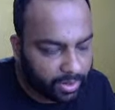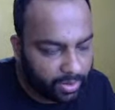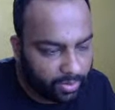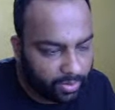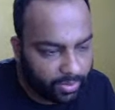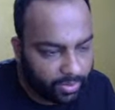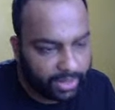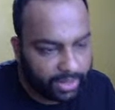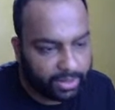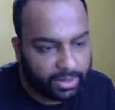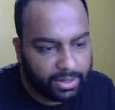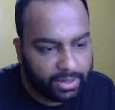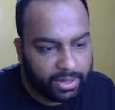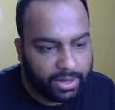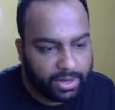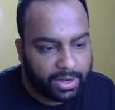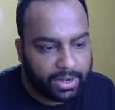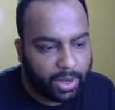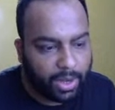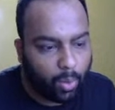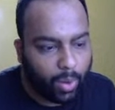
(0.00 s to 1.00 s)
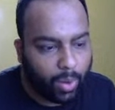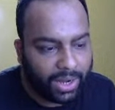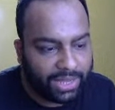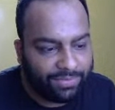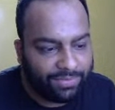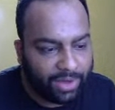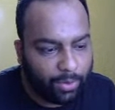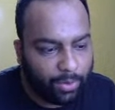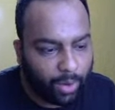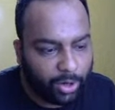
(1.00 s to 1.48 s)
right? Now, what if
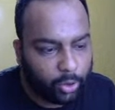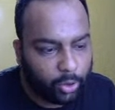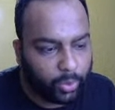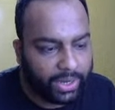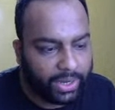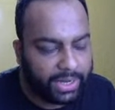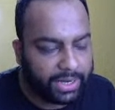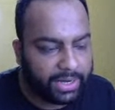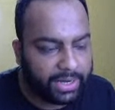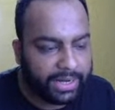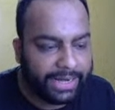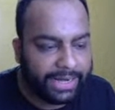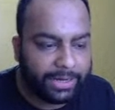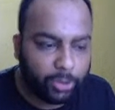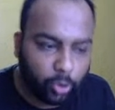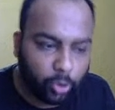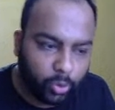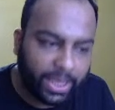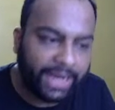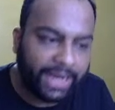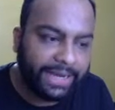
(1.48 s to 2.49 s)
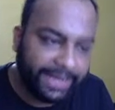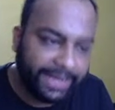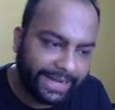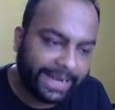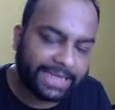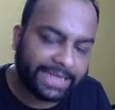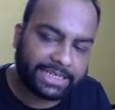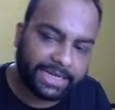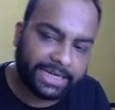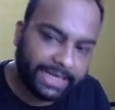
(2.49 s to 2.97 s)
I want to do the
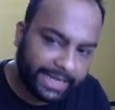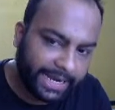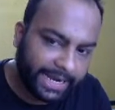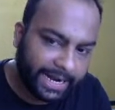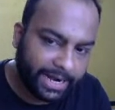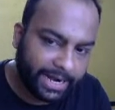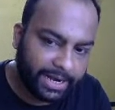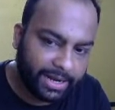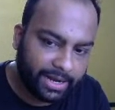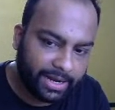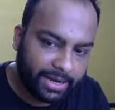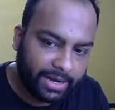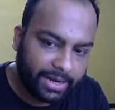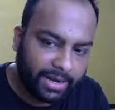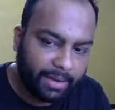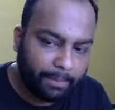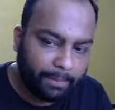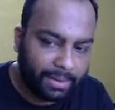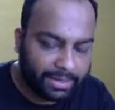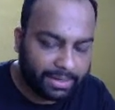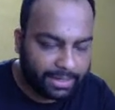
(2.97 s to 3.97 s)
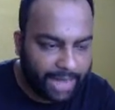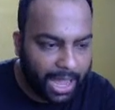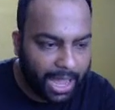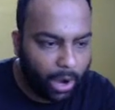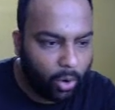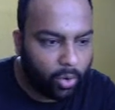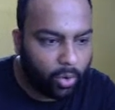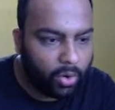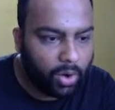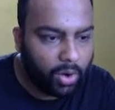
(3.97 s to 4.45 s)
integration here, but
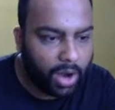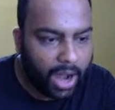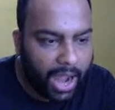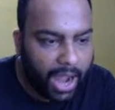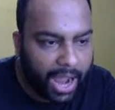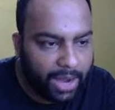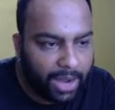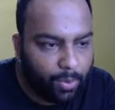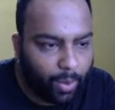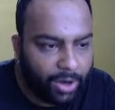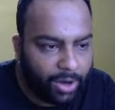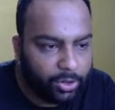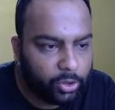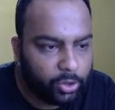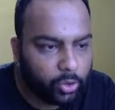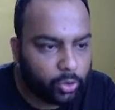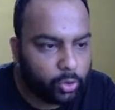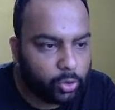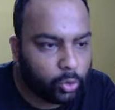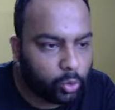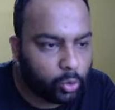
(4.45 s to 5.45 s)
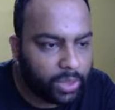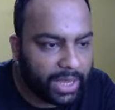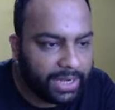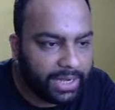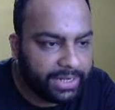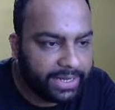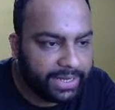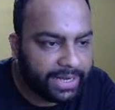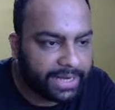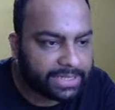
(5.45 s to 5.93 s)
now I want to do the
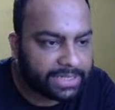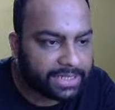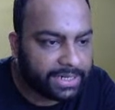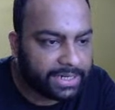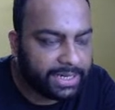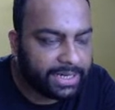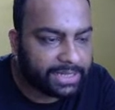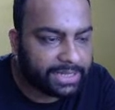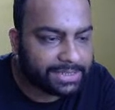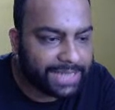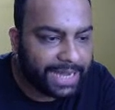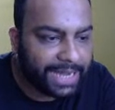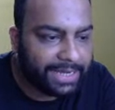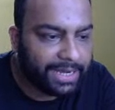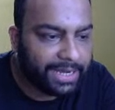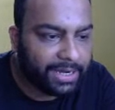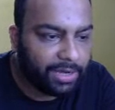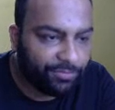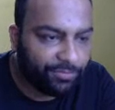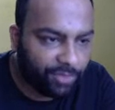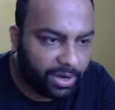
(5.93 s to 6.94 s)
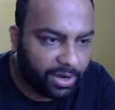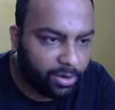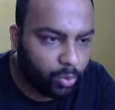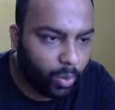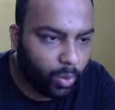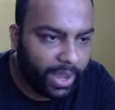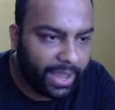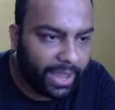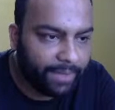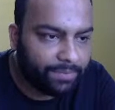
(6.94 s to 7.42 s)
integration in a slightly different
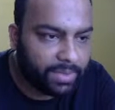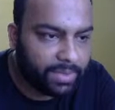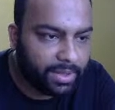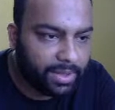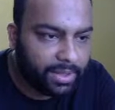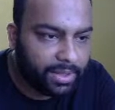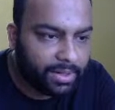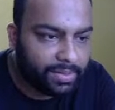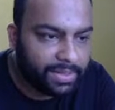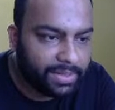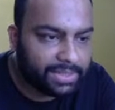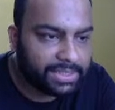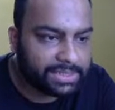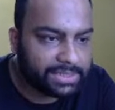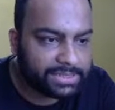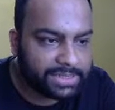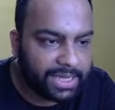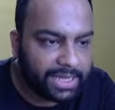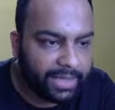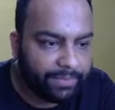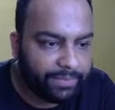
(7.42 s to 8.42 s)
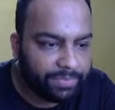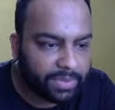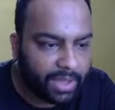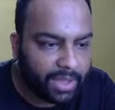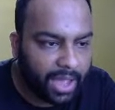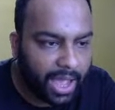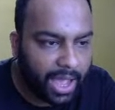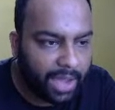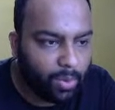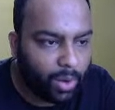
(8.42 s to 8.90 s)
way. Let's just say
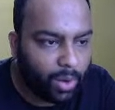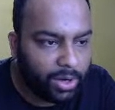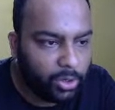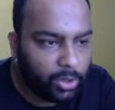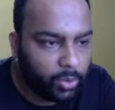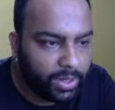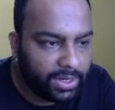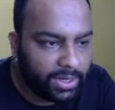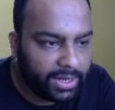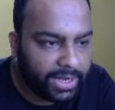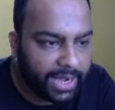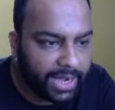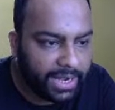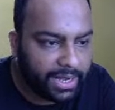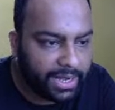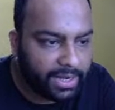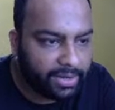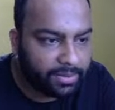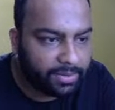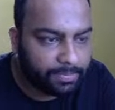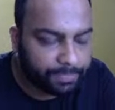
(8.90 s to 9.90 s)
I want to integrate it